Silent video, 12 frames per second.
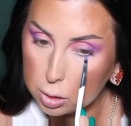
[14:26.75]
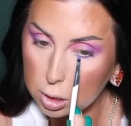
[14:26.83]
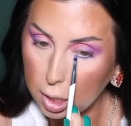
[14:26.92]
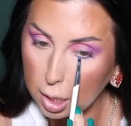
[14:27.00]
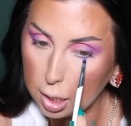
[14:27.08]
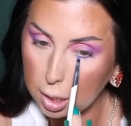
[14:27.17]

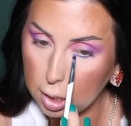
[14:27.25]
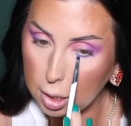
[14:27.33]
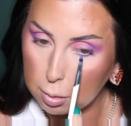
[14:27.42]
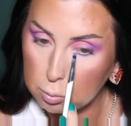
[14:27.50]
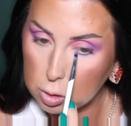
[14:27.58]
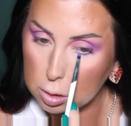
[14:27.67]
shade and
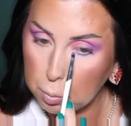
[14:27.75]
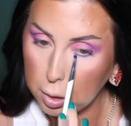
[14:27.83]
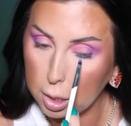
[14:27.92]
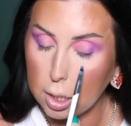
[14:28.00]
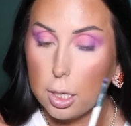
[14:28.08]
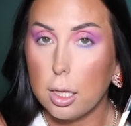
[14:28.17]
I'm just
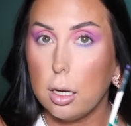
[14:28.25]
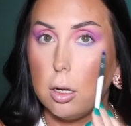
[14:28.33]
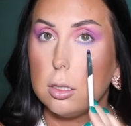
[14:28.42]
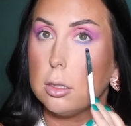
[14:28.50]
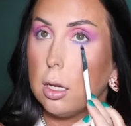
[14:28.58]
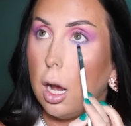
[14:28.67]
putting it
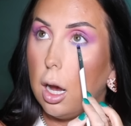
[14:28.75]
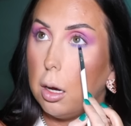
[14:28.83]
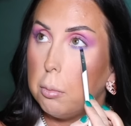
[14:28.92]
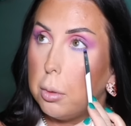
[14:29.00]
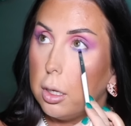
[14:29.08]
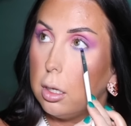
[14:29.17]
on
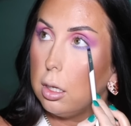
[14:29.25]
top